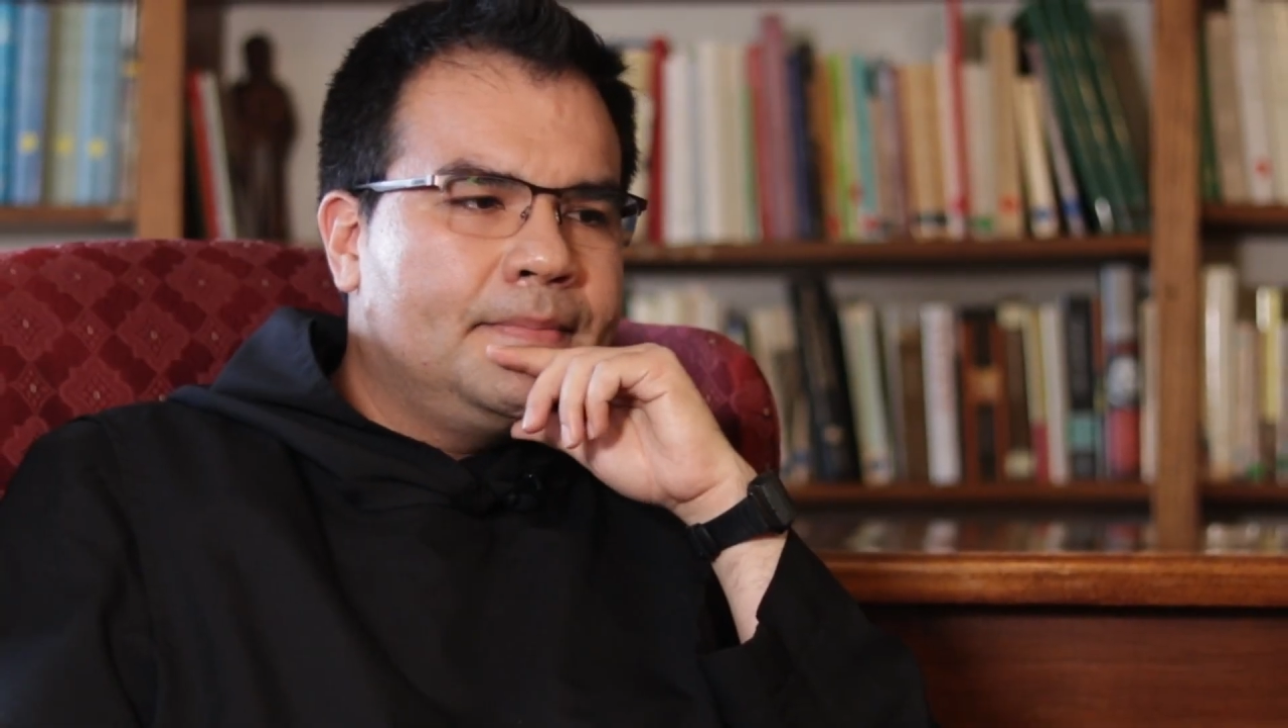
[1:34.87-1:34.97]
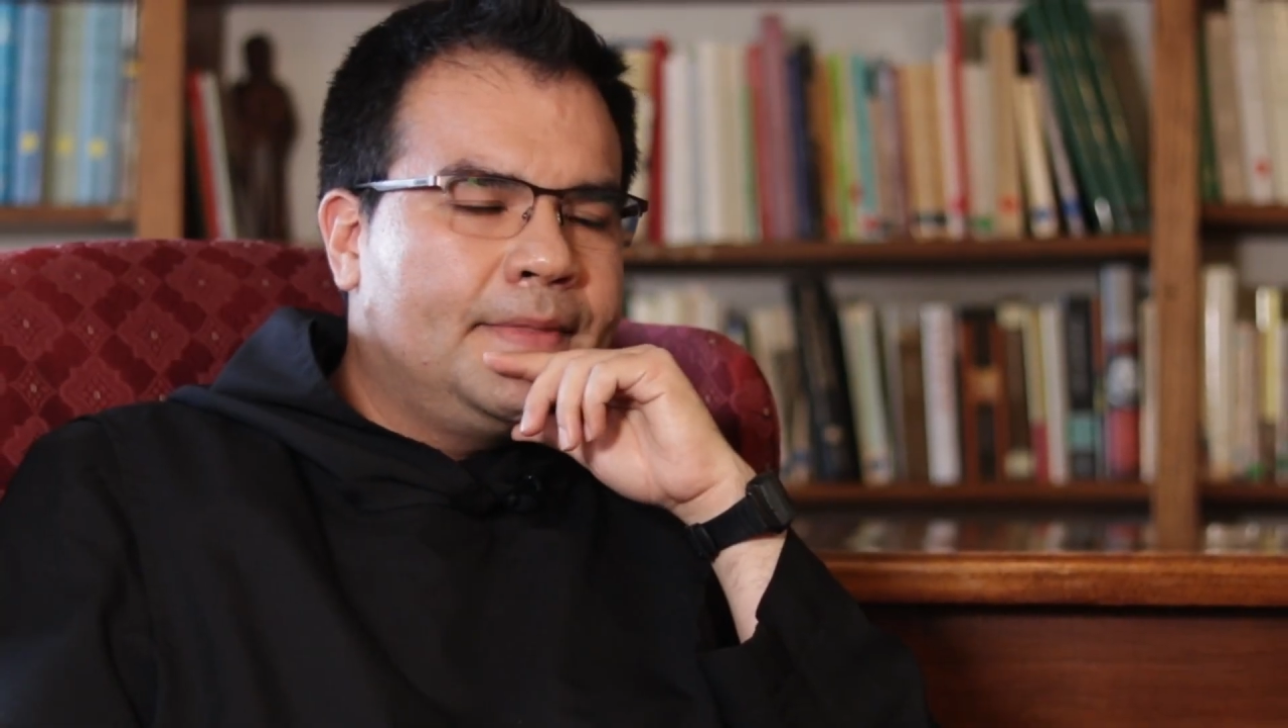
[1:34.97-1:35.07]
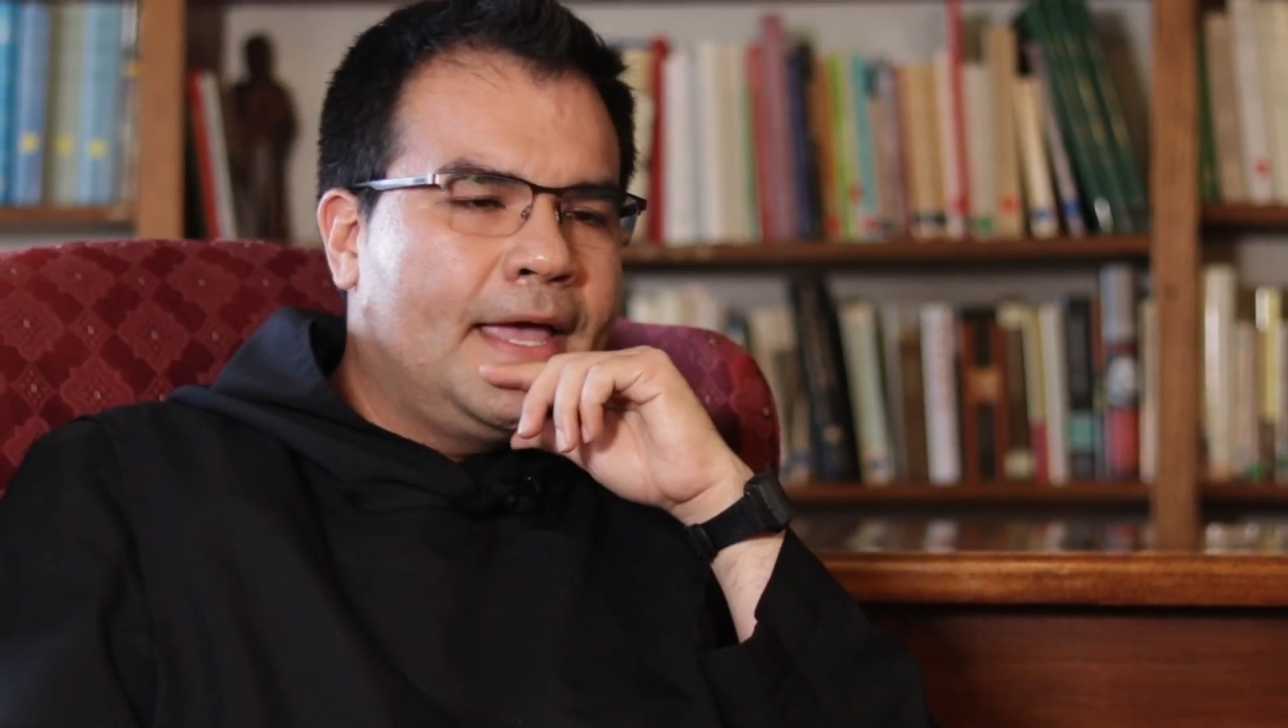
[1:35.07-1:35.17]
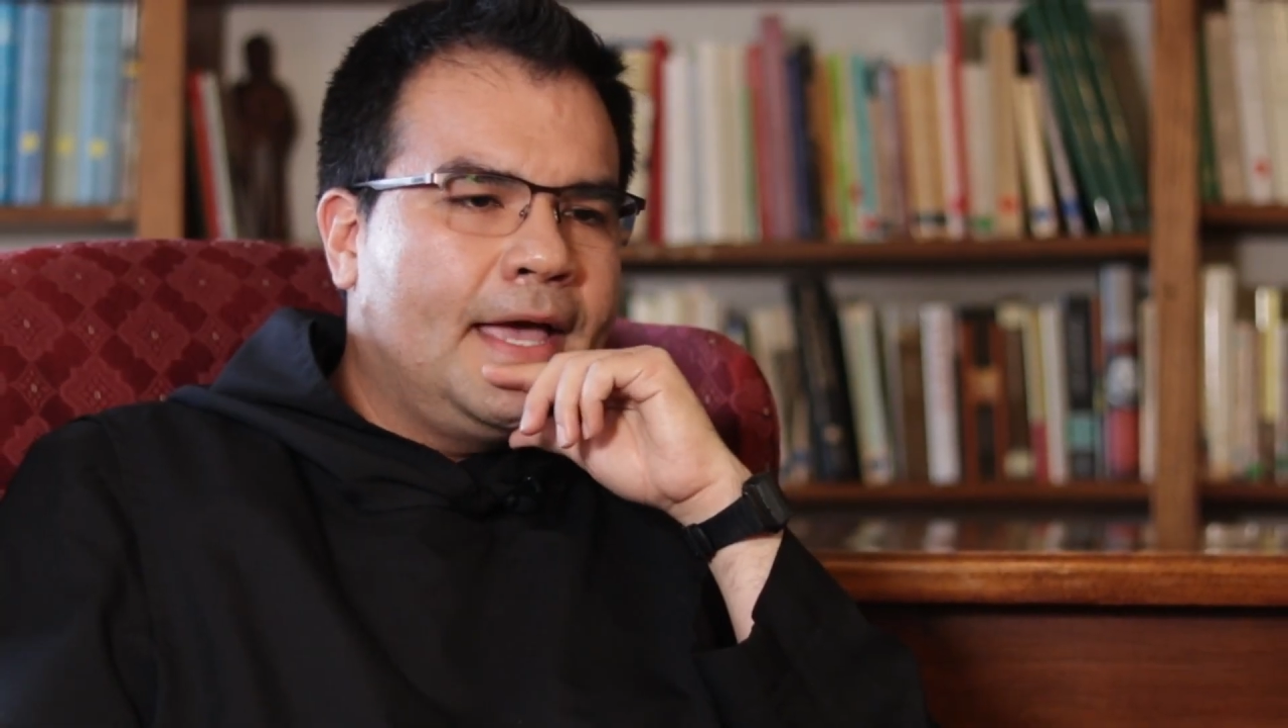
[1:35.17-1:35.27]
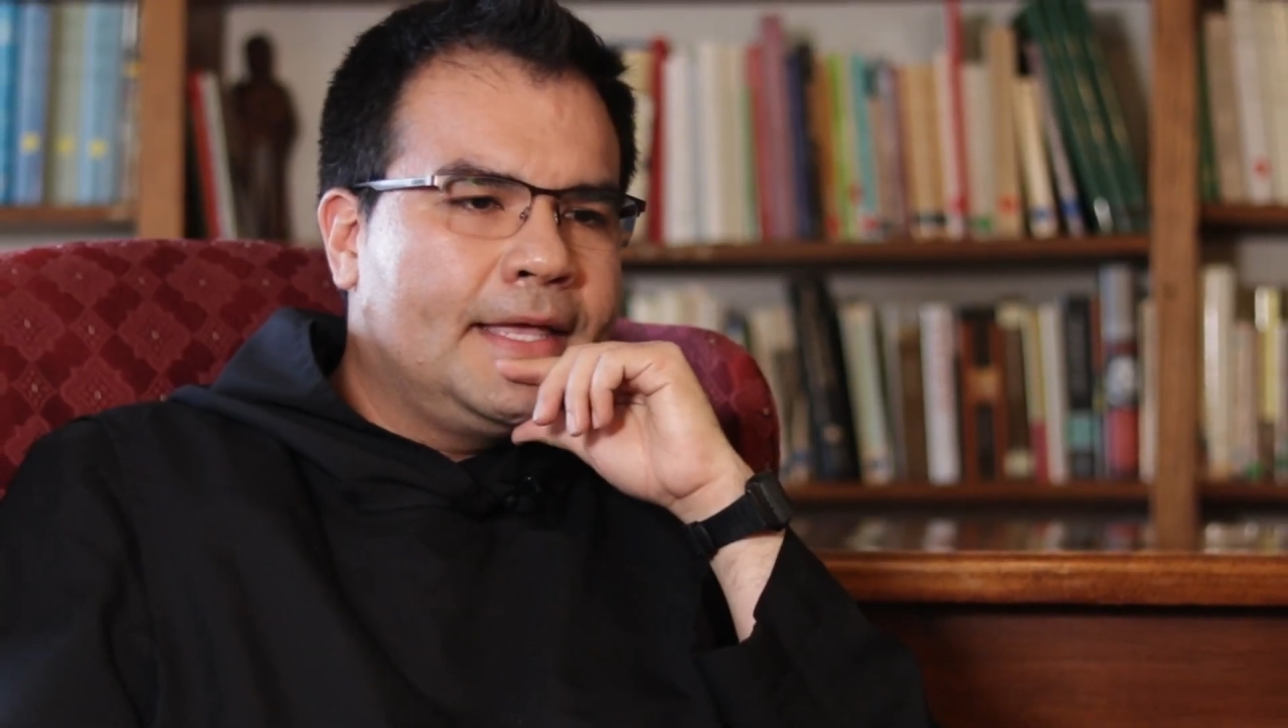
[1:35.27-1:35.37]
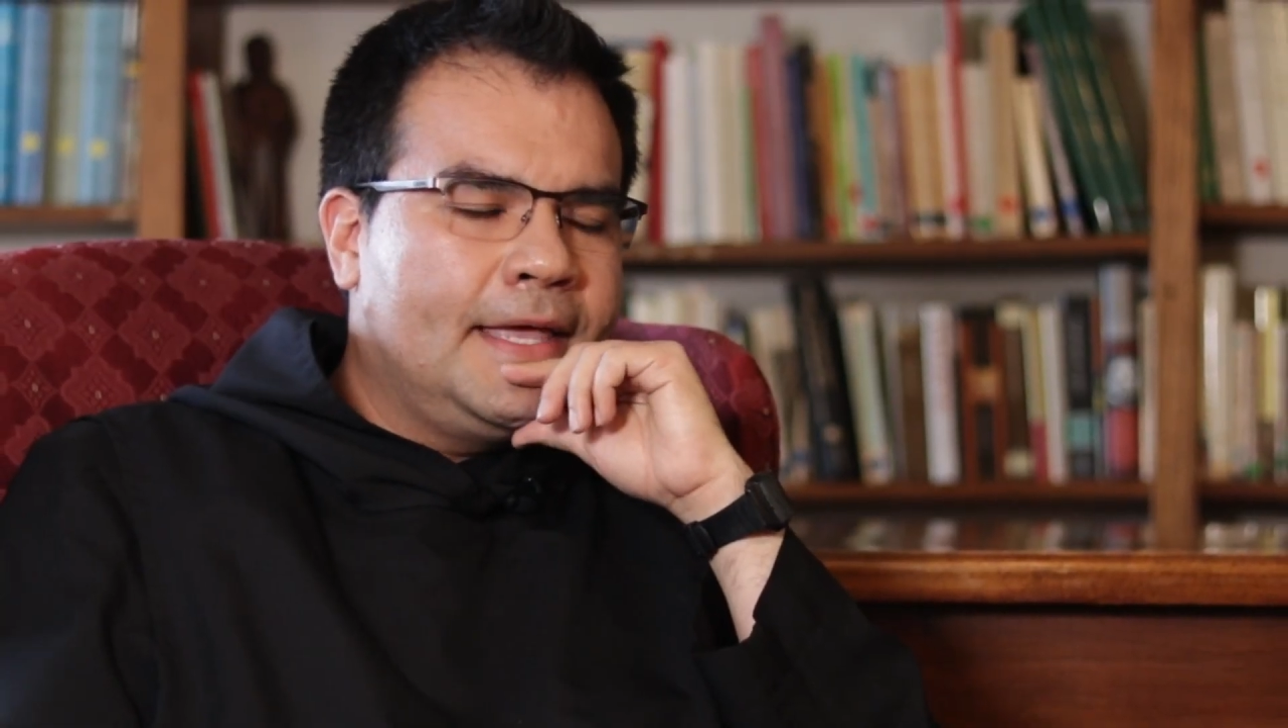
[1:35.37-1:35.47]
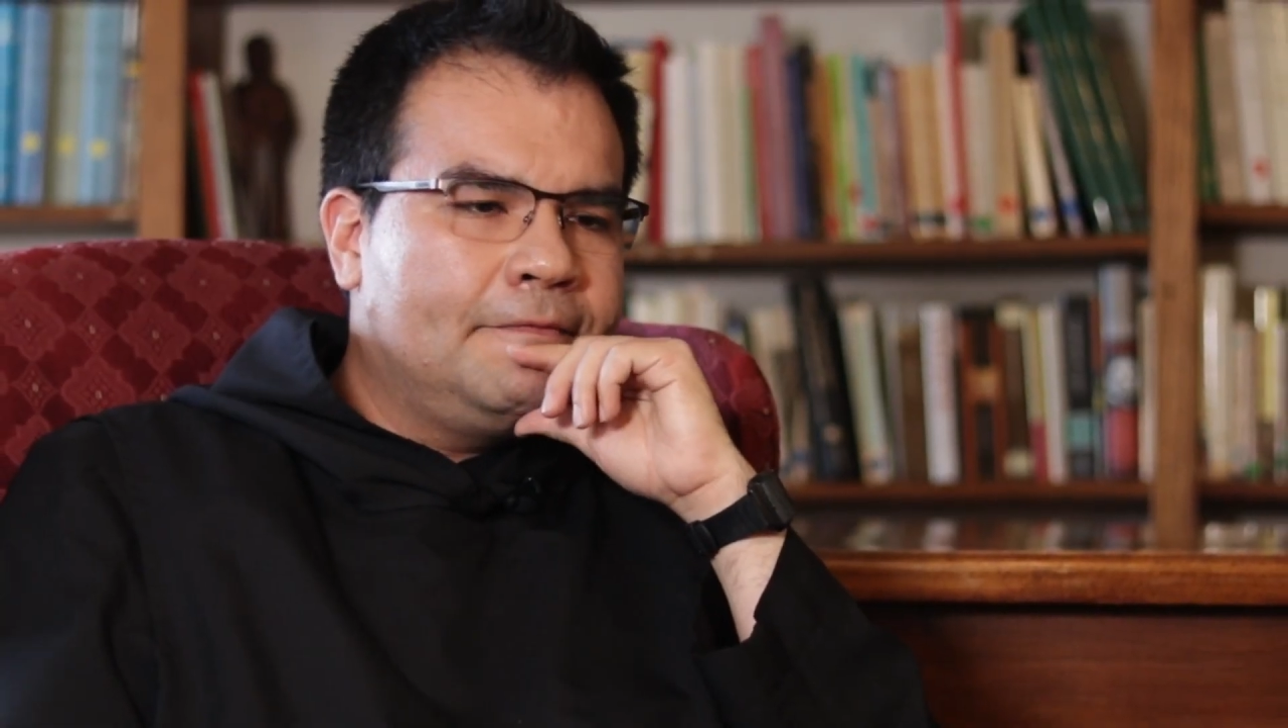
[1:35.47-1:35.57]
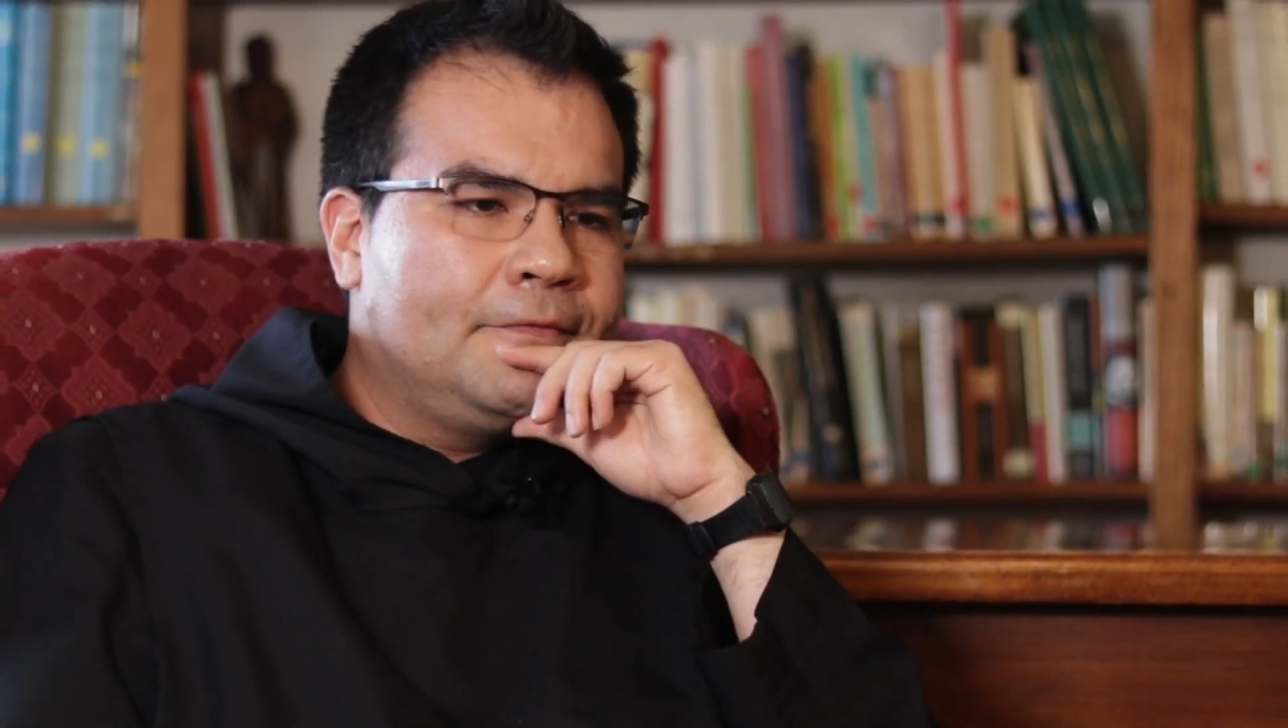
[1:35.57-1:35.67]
that I get